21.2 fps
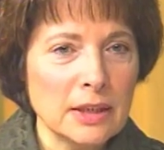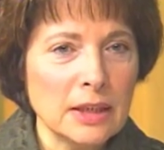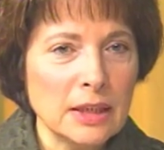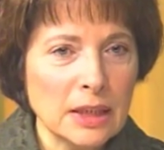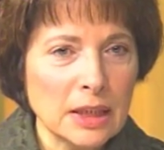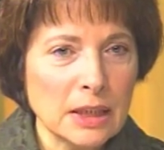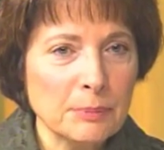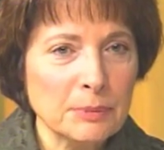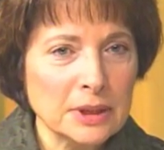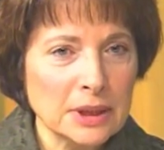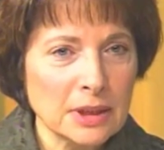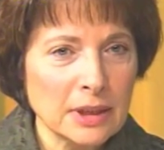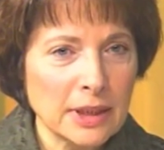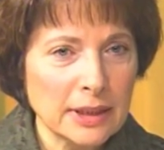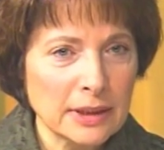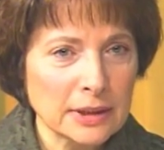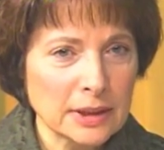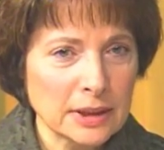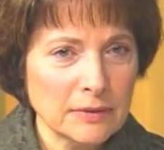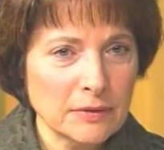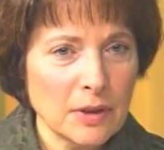in the image and
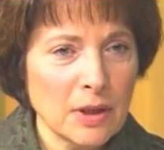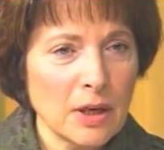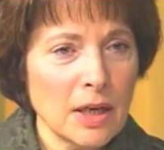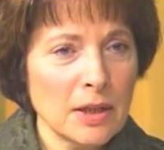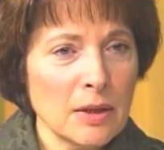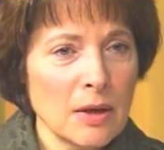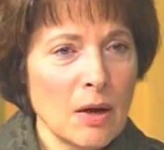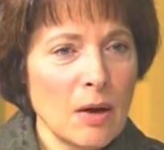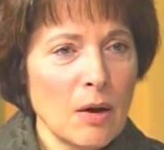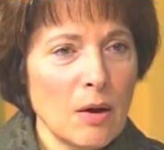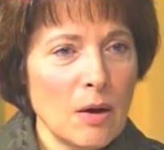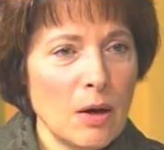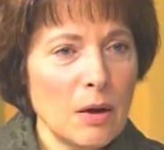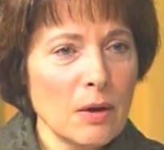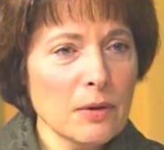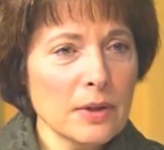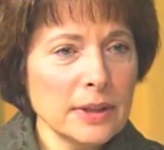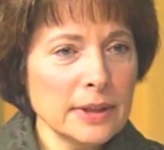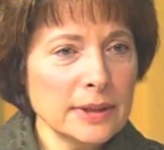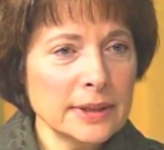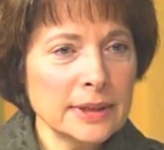likeness of God,
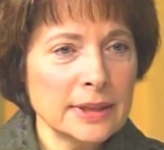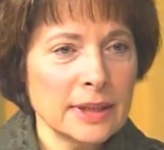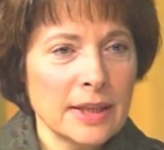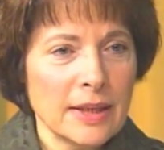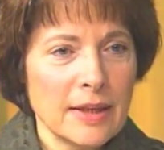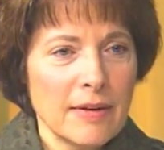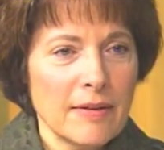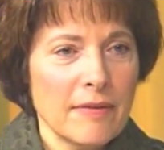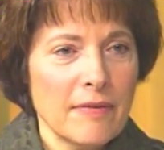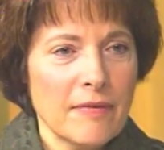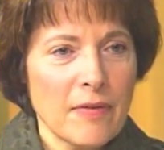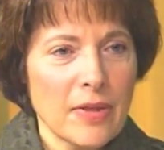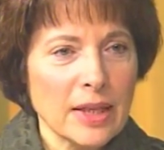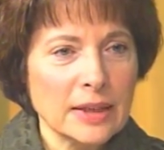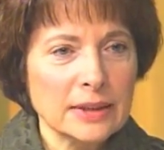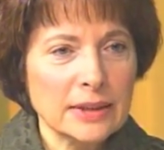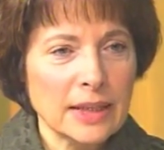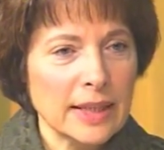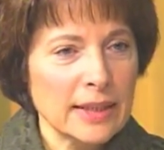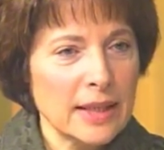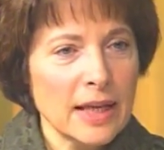all these
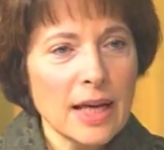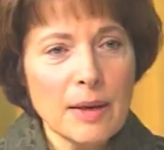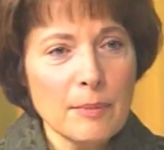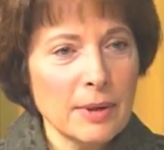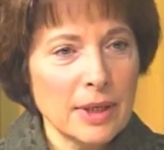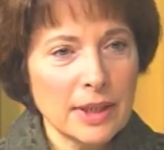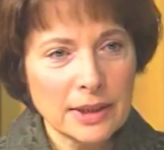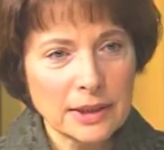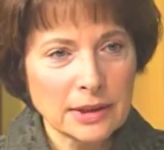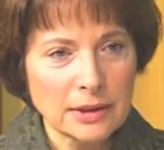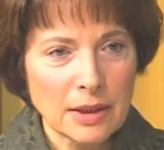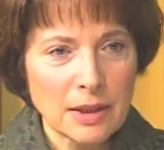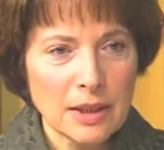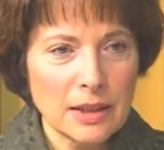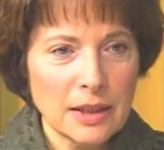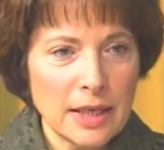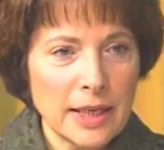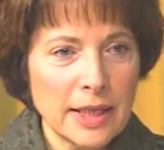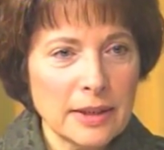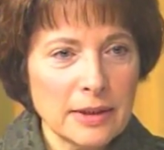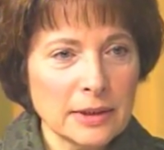dynamics, our
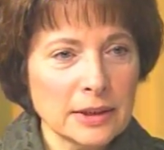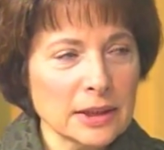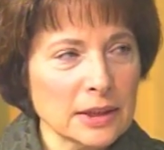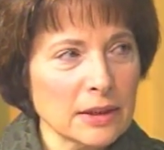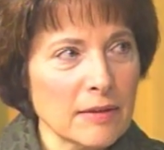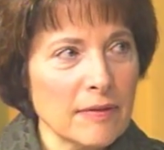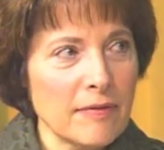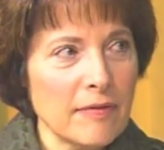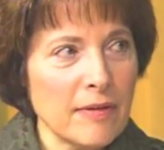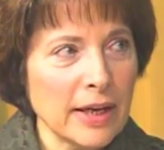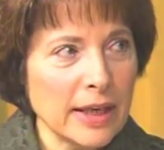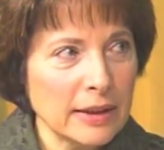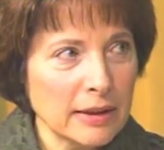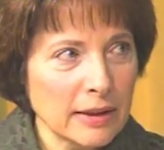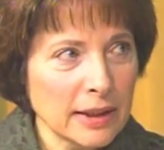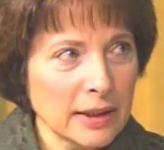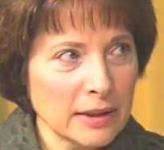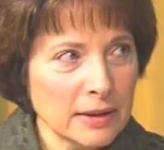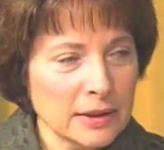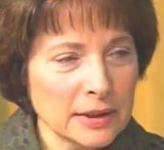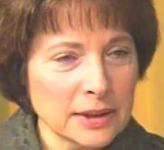clayness, our
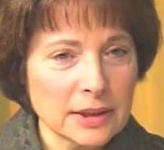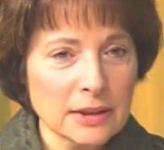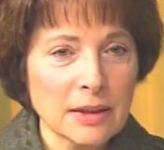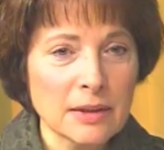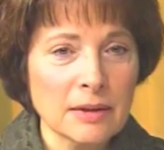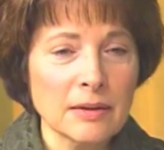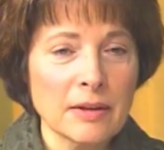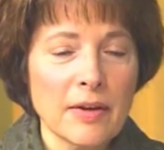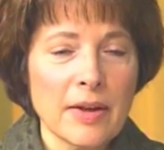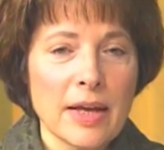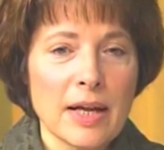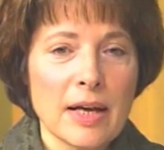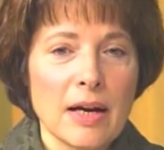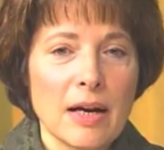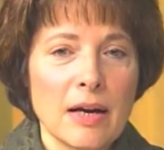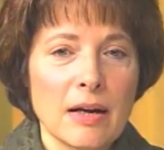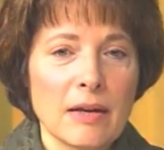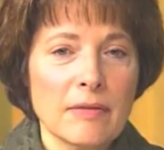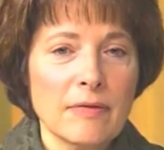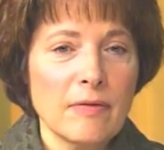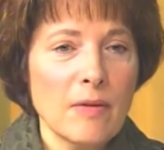finiteness, our
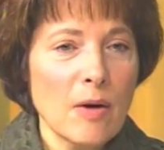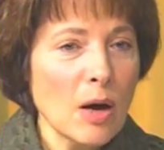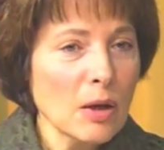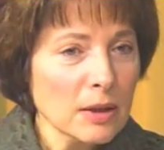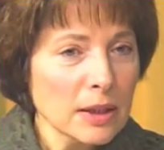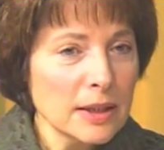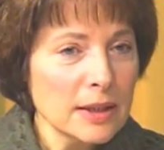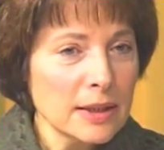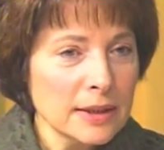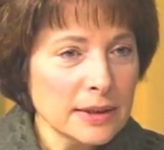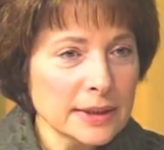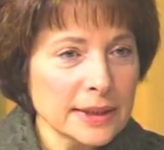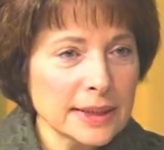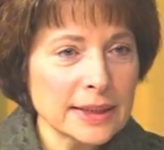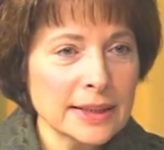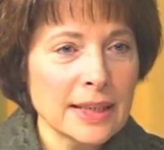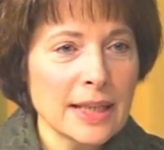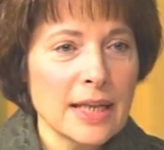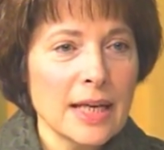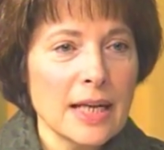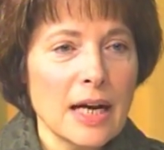
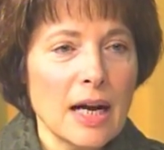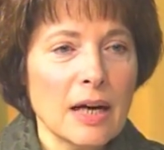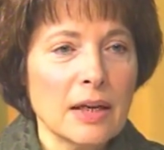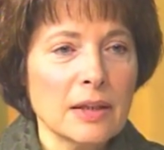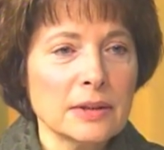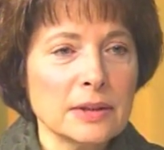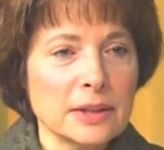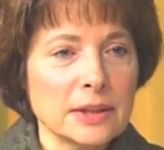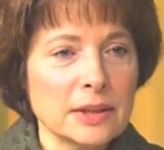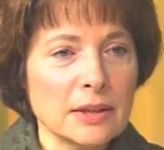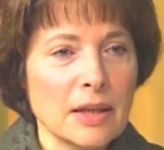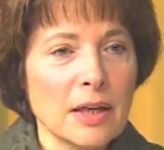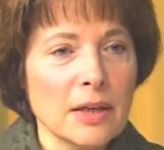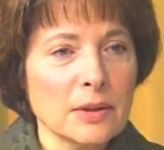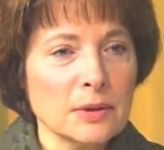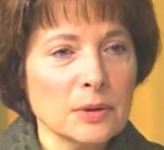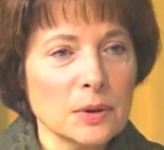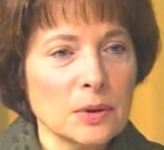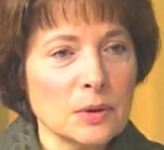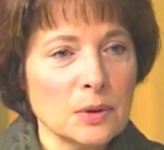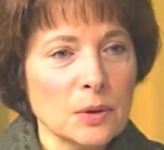fallenness, our
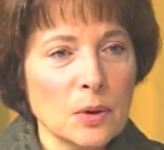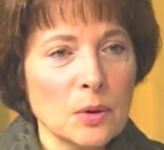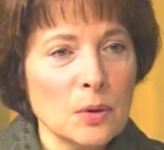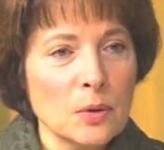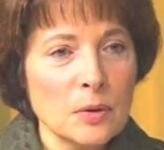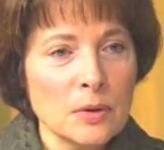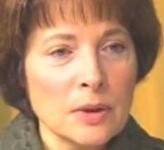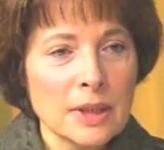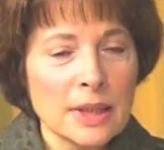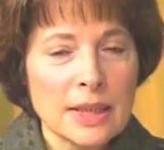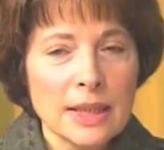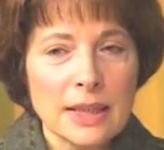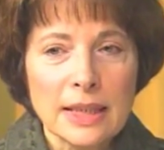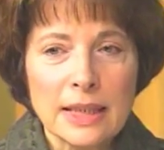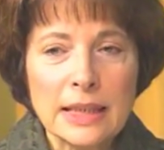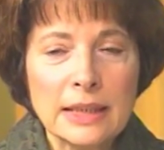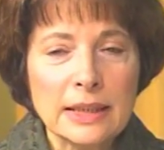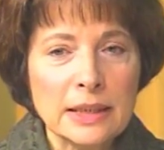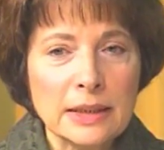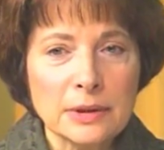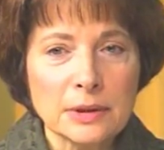desire to grow
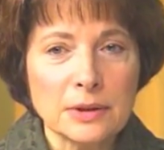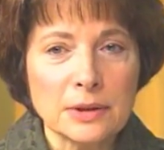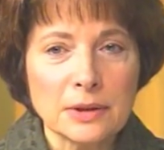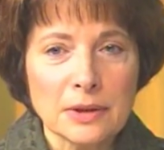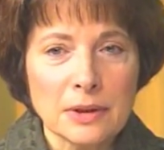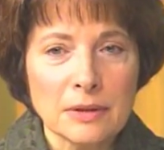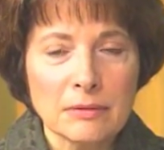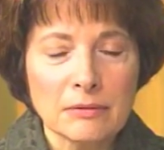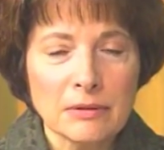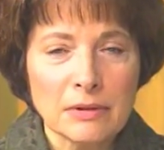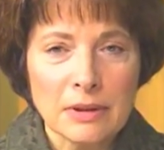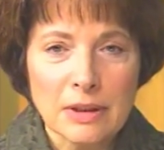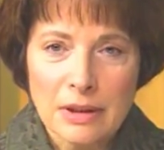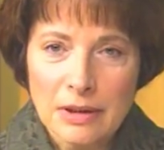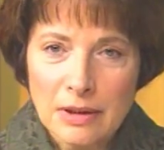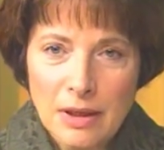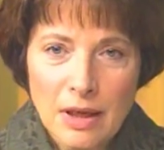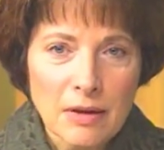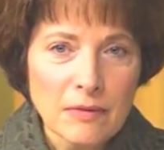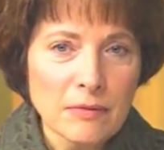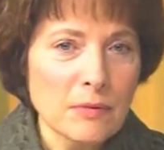in eternal
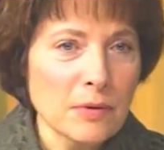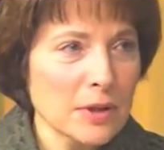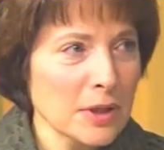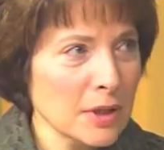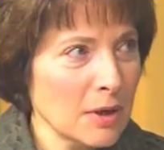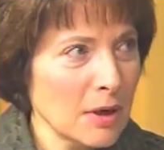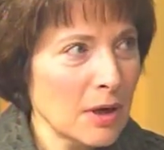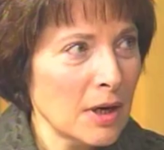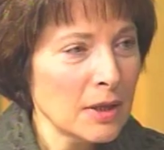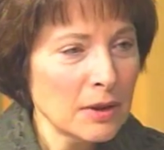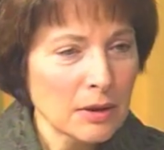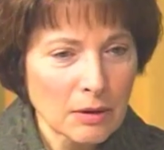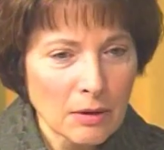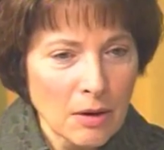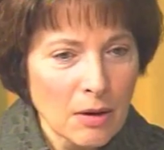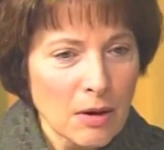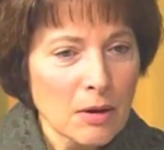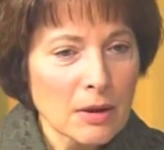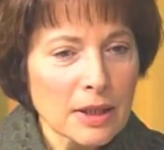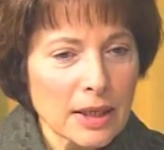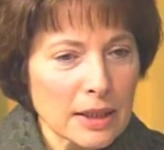love with God are
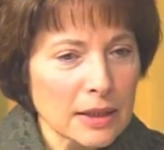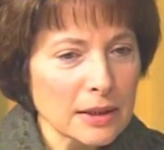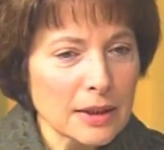all,